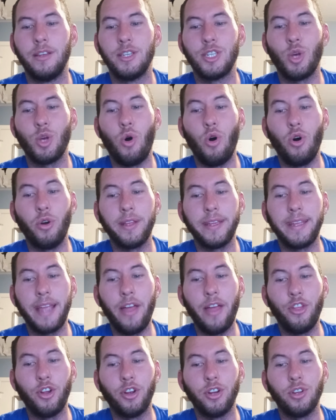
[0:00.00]
So
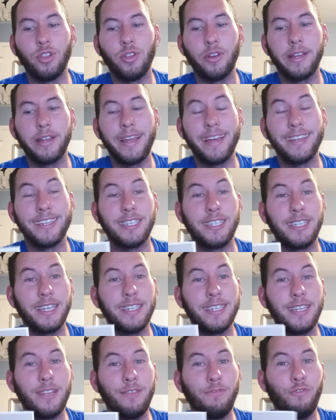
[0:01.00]
altogether, you're looking at
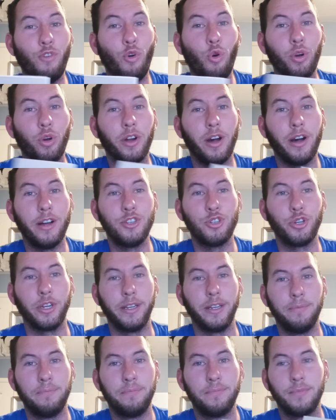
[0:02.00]
6400.